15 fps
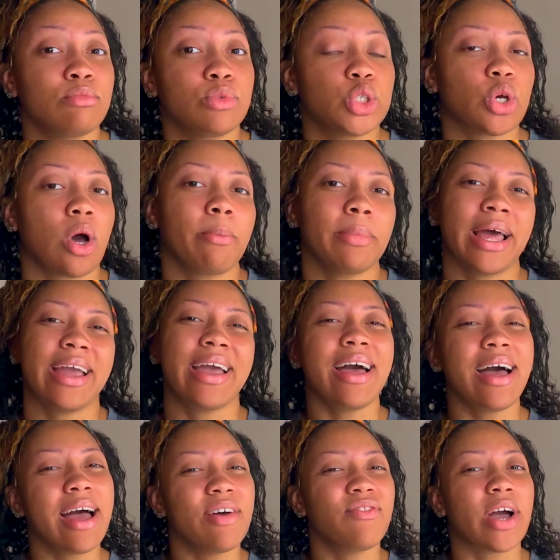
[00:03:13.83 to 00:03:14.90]
So I'm like,
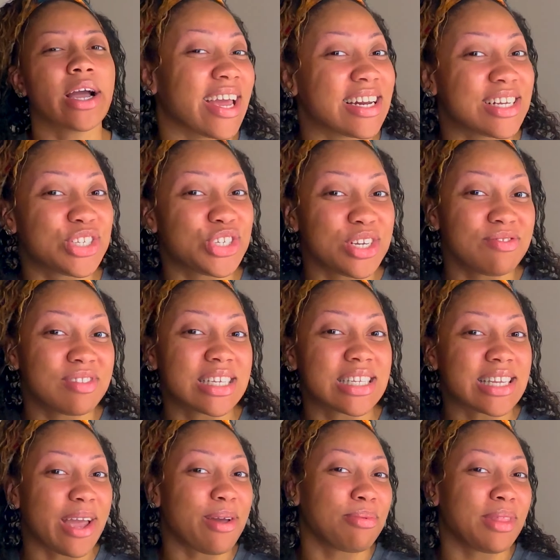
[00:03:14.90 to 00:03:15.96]
if I can achieve the
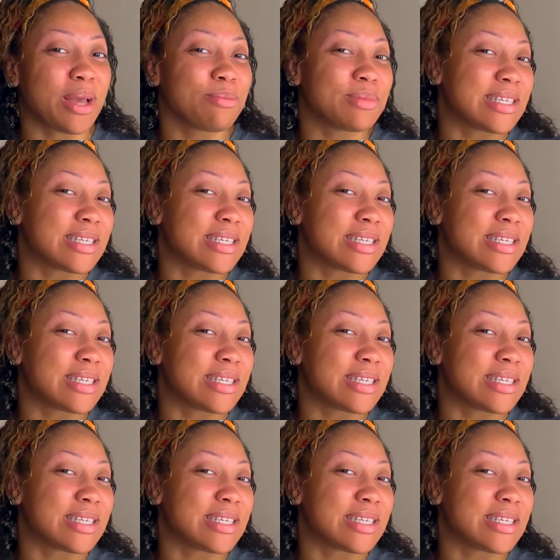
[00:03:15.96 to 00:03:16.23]
same thing with